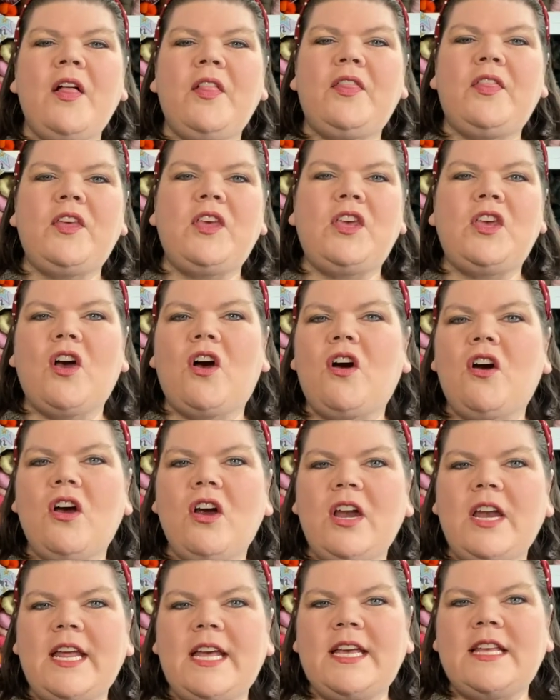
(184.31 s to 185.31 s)
The
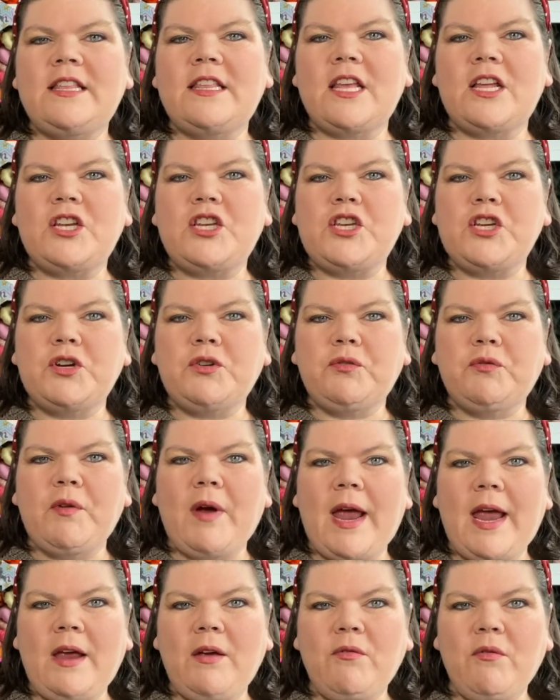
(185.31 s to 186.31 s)
yarn is
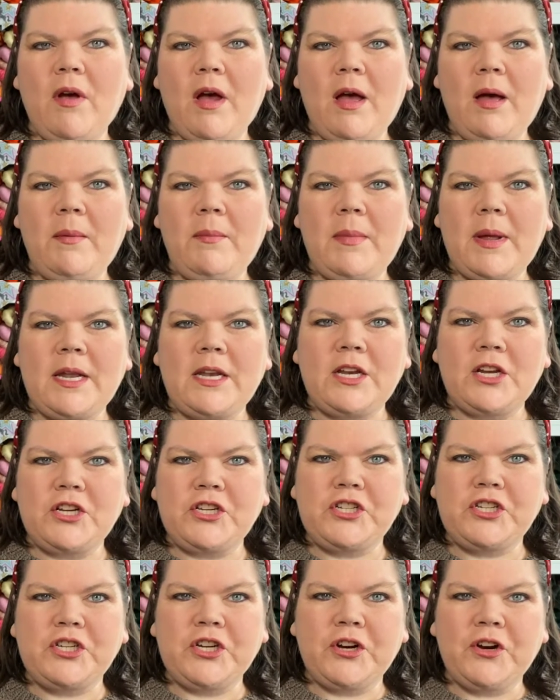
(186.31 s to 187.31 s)
Durée Rum
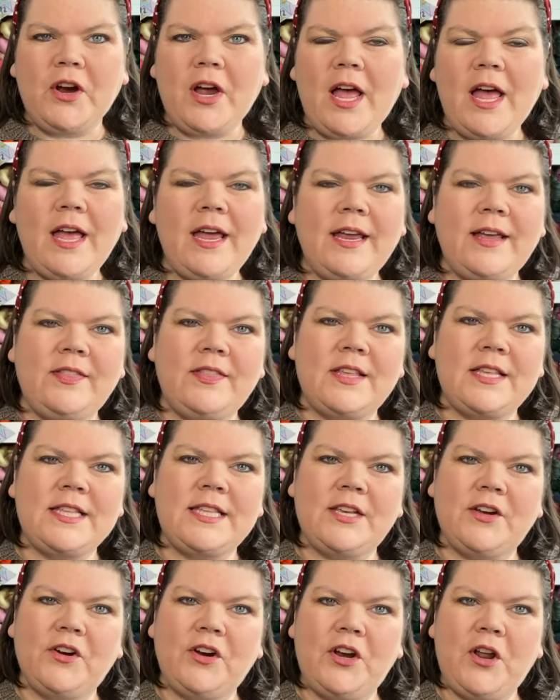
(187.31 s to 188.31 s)
Natura in the
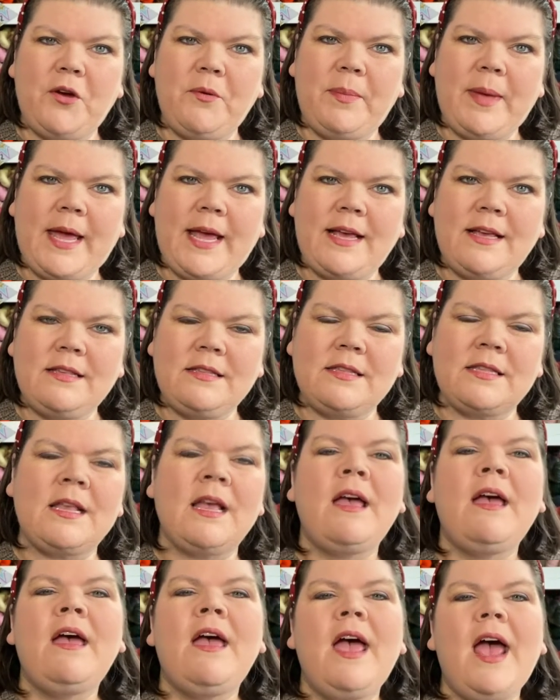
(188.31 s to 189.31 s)
Cyrano base,
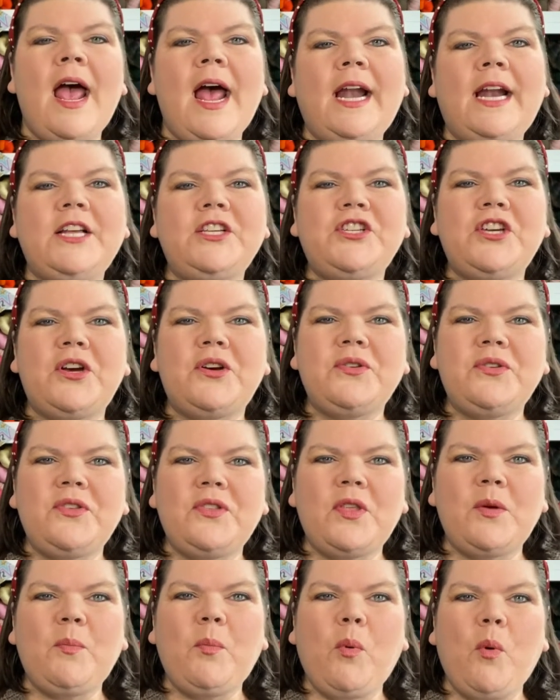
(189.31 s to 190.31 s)
and I chose
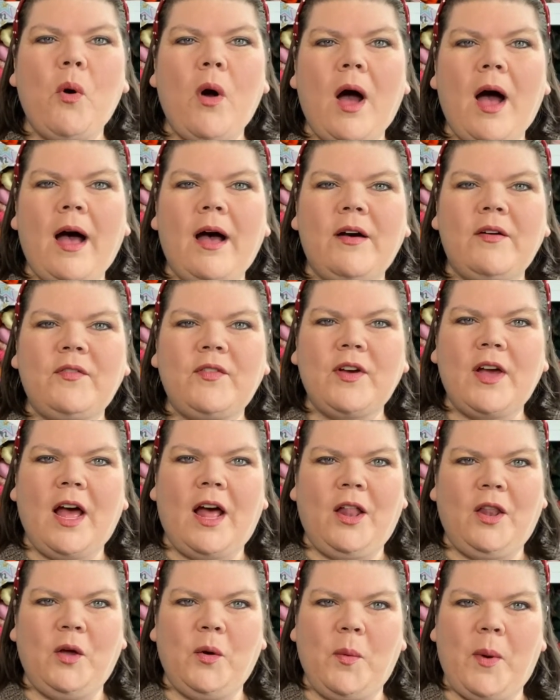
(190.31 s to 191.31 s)
the Poivre
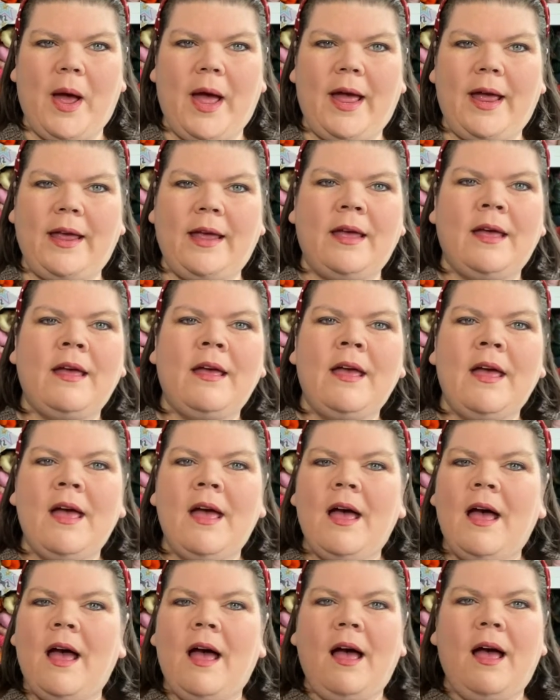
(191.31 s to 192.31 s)
colorway.
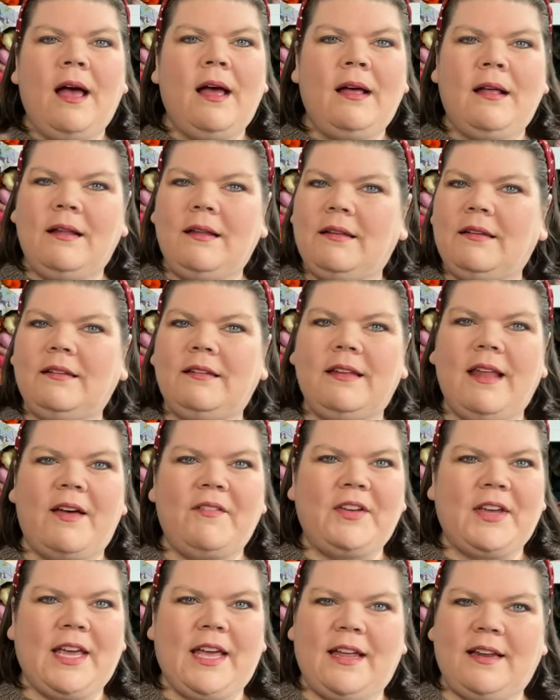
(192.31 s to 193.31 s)

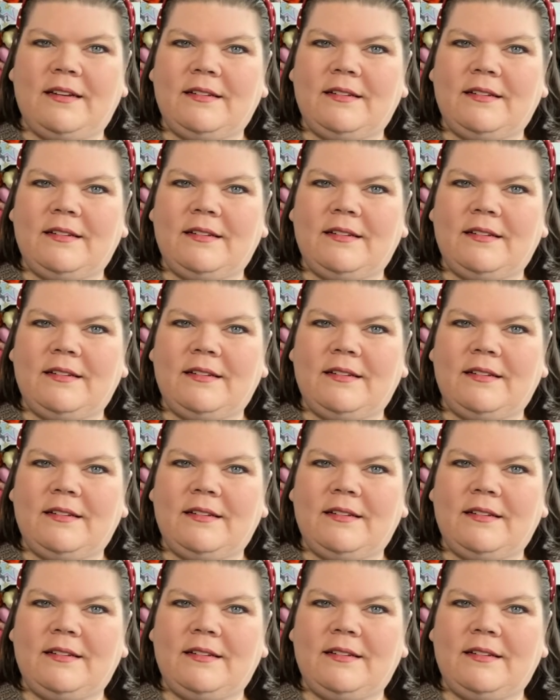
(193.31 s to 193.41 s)
Loving it.